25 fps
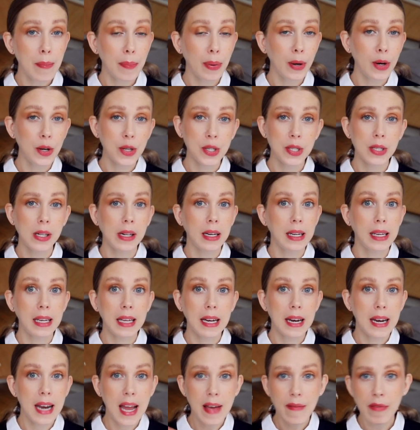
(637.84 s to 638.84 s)
I personally
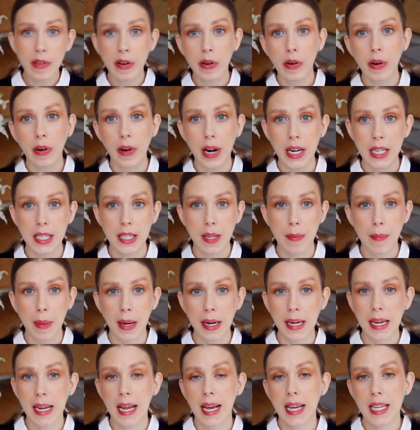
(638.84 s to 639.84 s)
never regret the
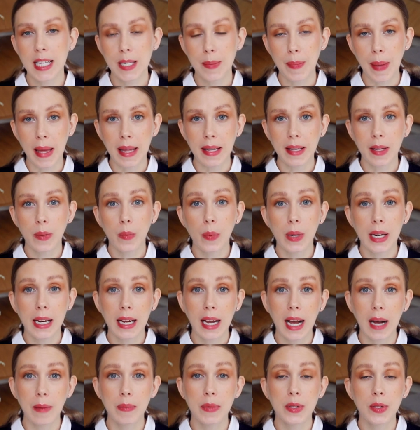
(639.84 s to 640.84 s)
money I spend when
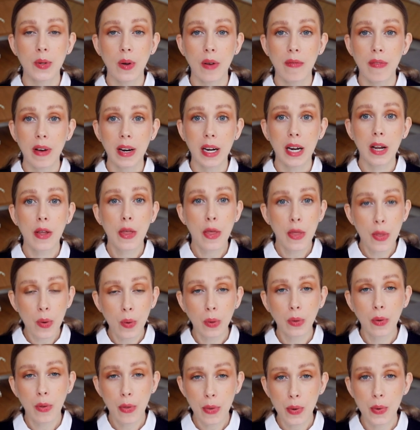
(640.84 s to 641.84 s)
it comes to a very
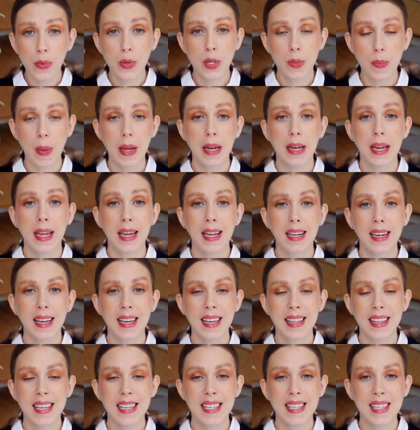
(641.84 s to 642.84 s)
thought through spending
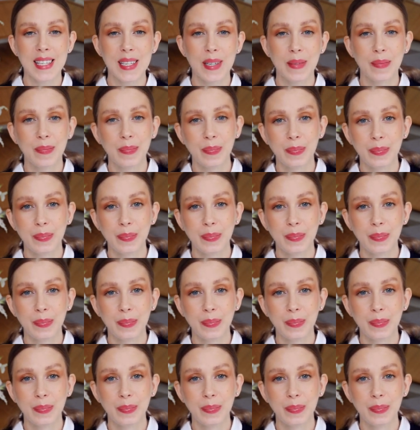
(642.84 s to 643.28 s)
like this.